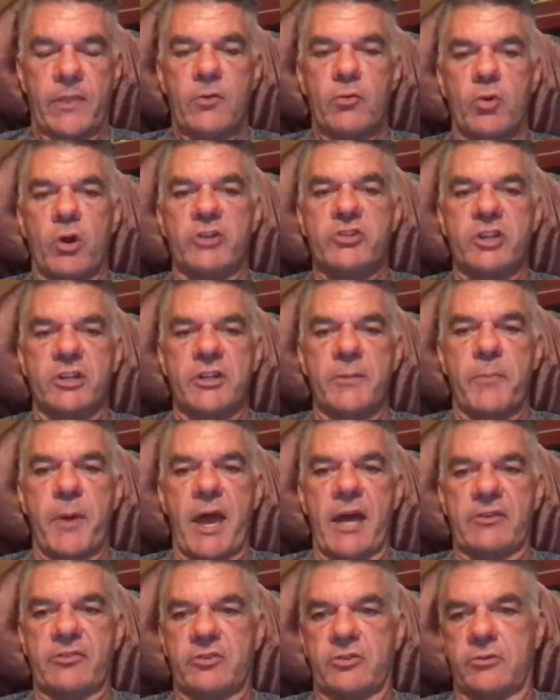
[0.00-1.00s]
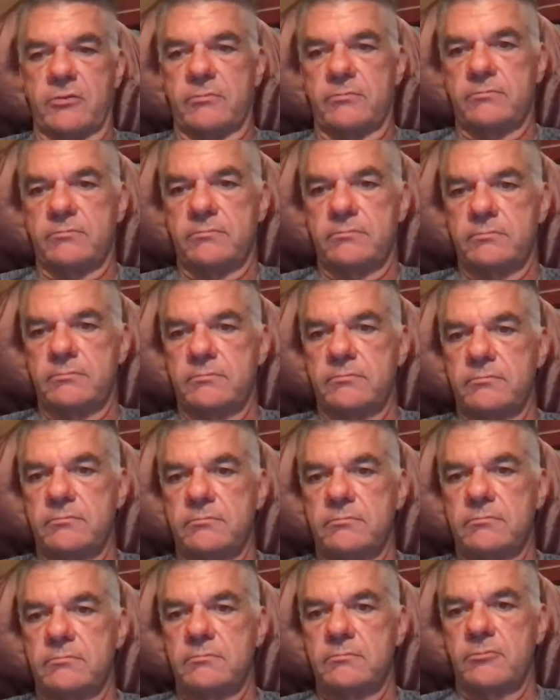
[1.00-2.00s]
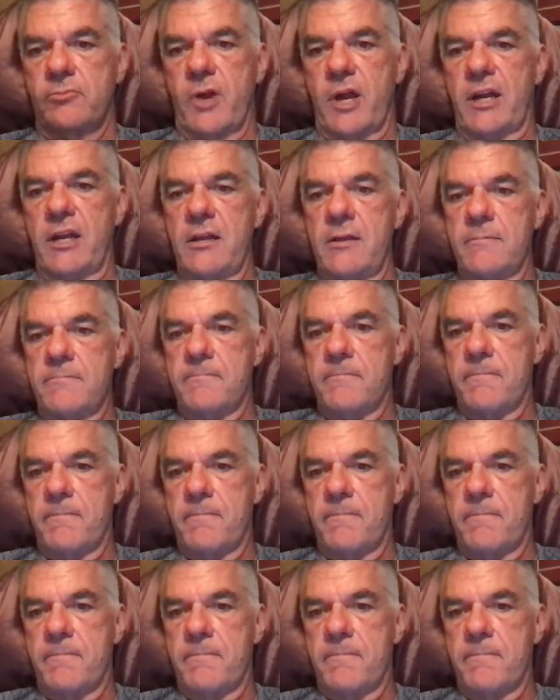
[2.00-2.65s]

rushing the passer? Ready?